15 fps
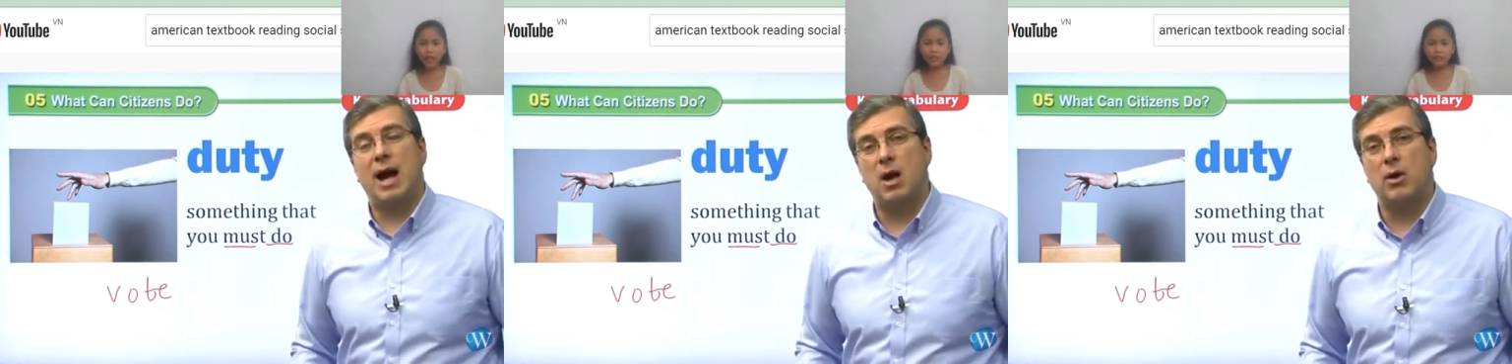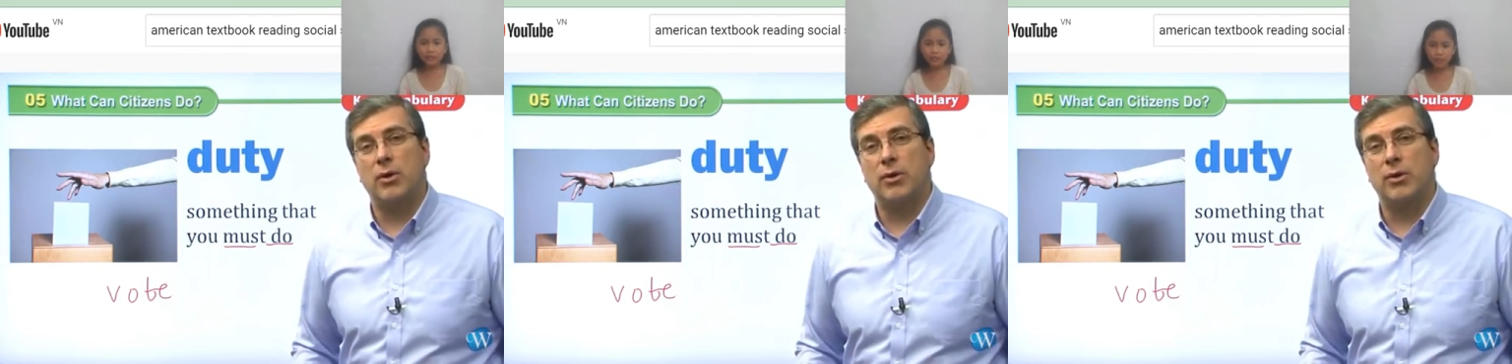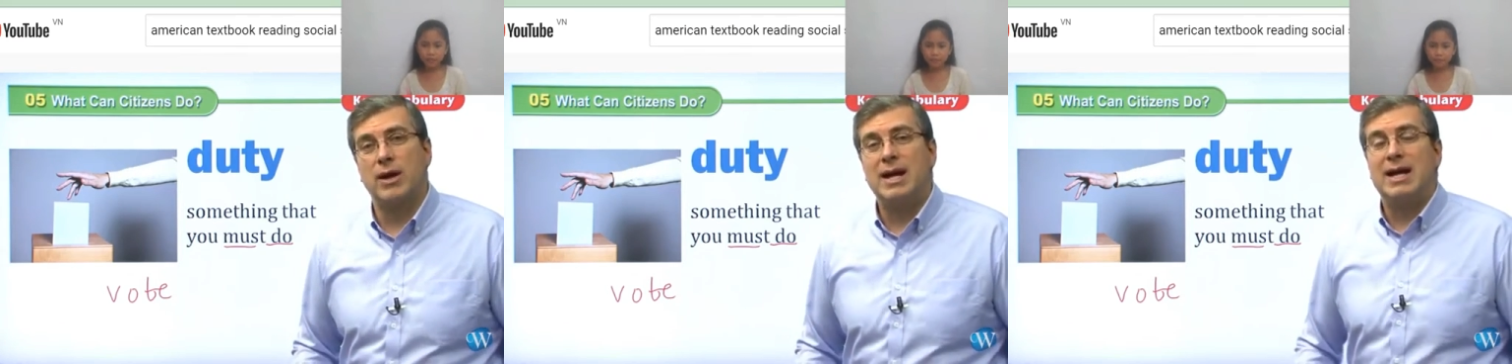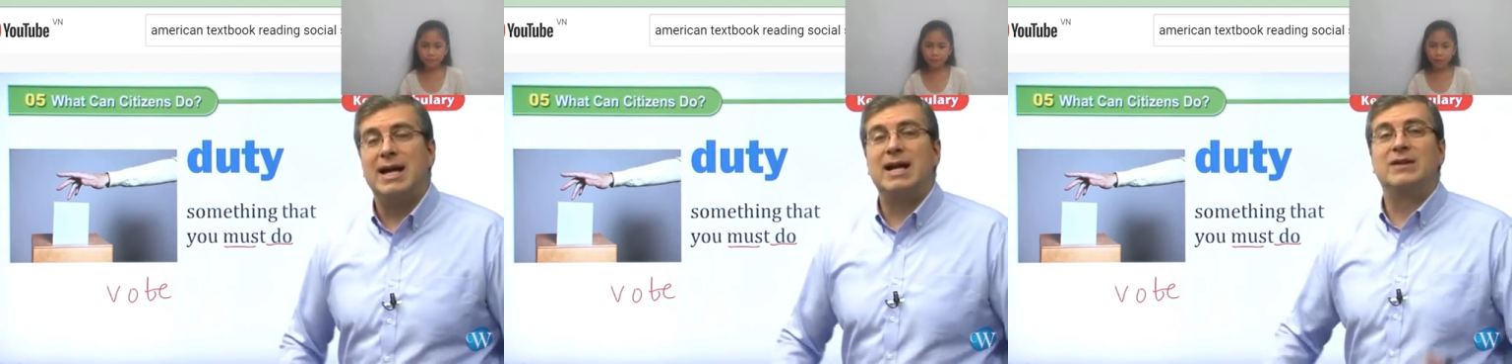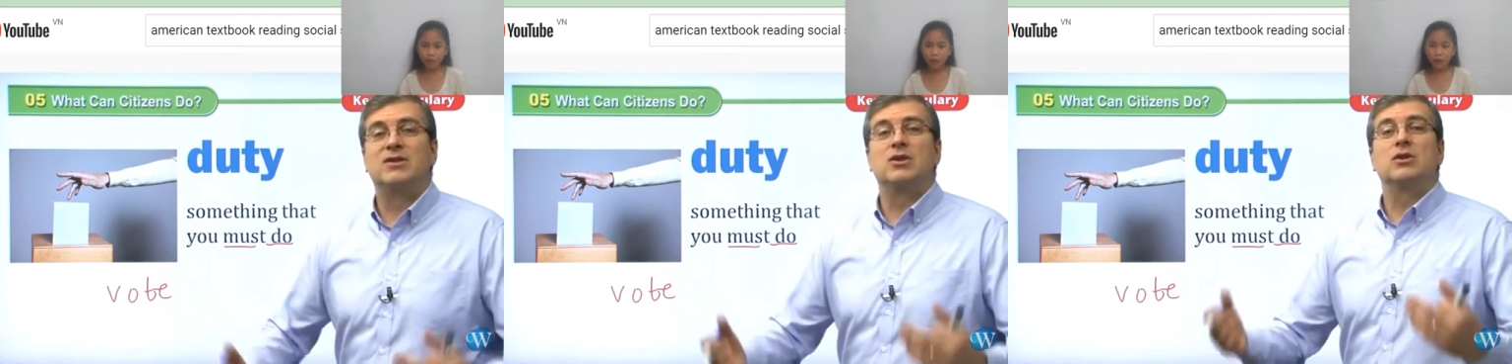Not
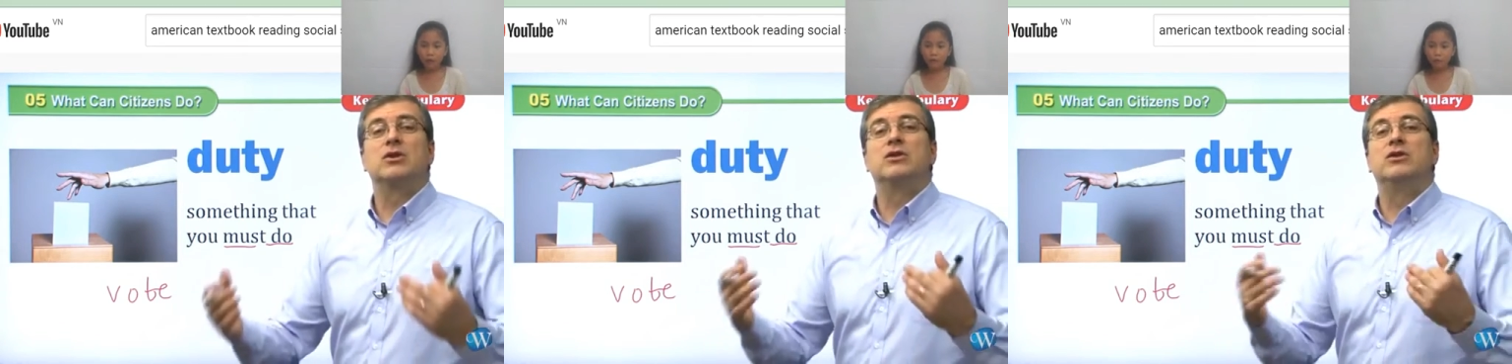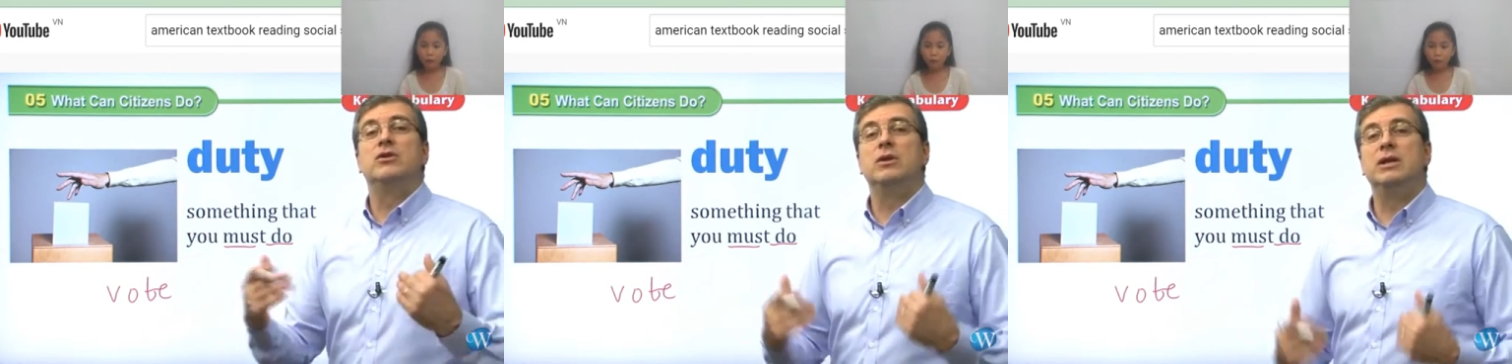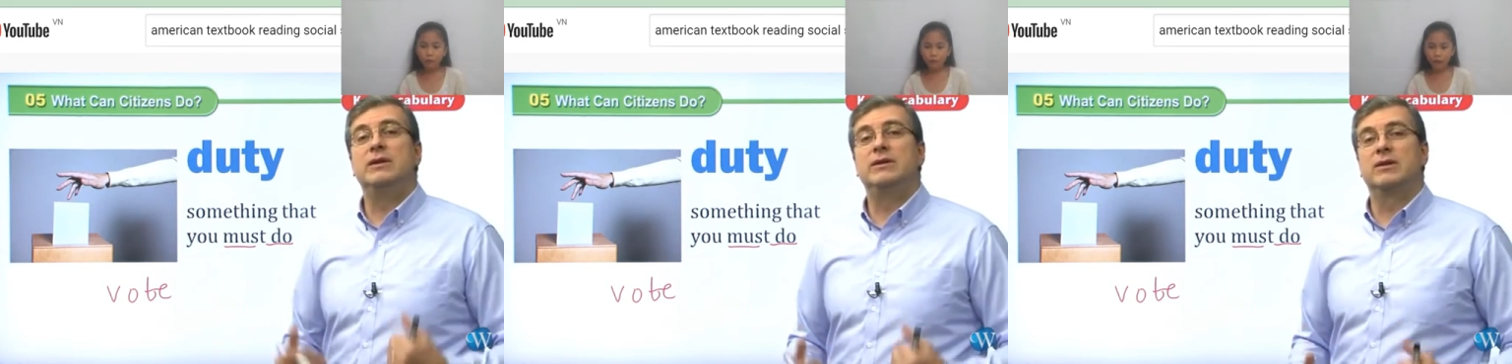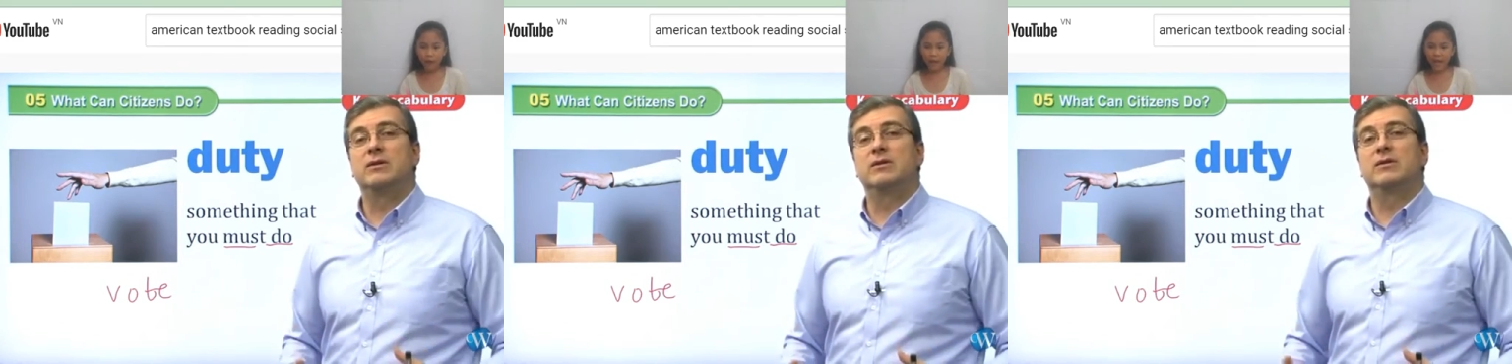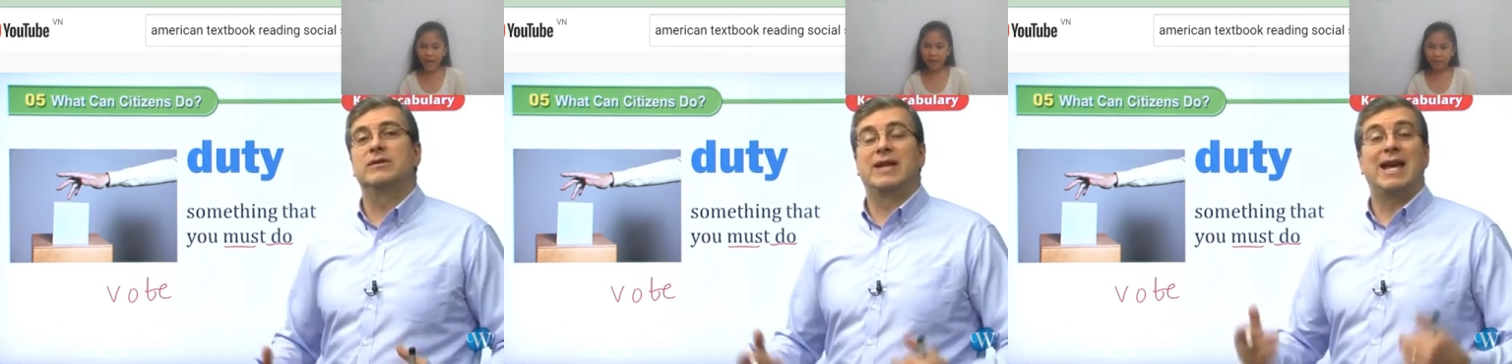
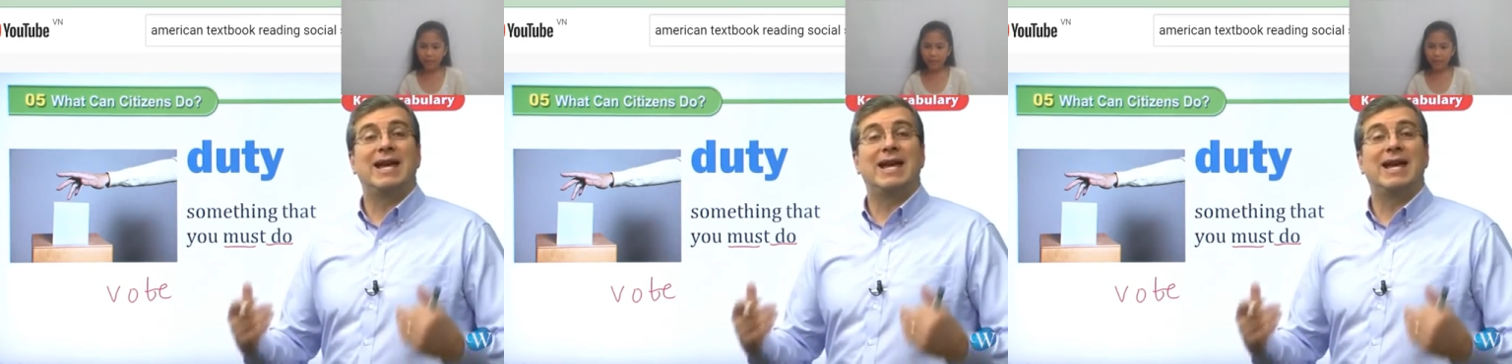vote for